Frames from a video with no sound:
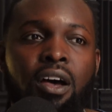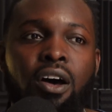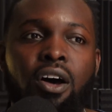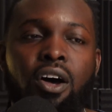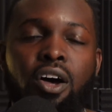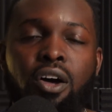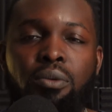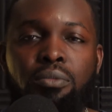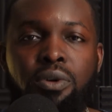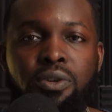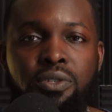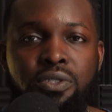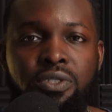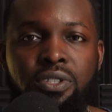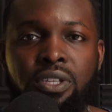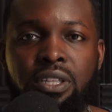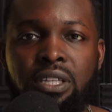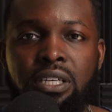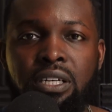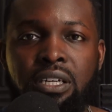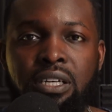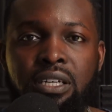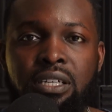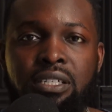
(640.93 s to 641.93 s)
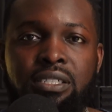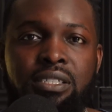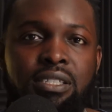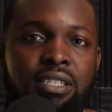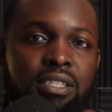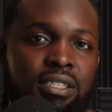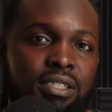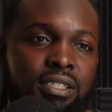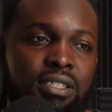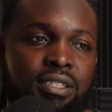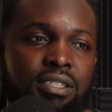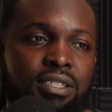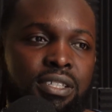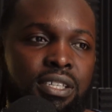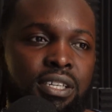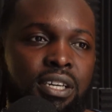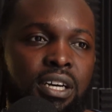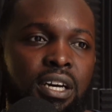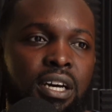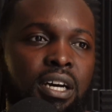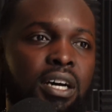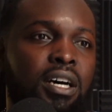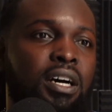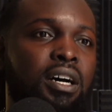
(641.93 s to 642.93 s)
almost to the consistency
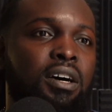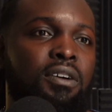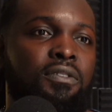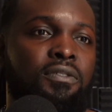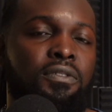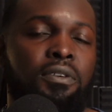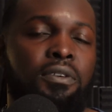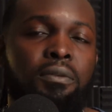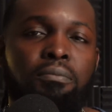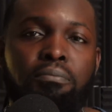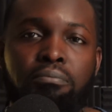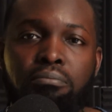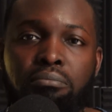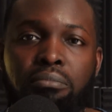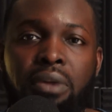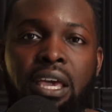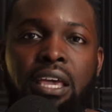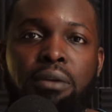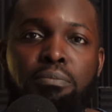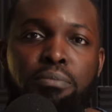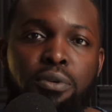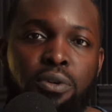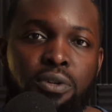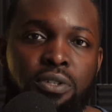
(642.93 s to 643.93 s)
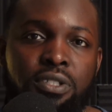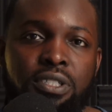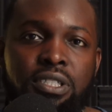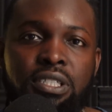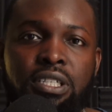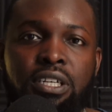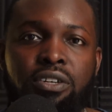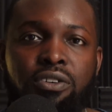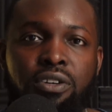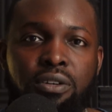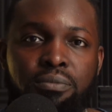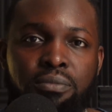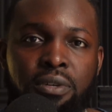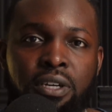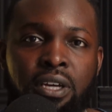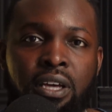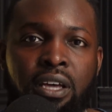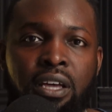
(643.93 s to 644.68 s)
of maple syrup,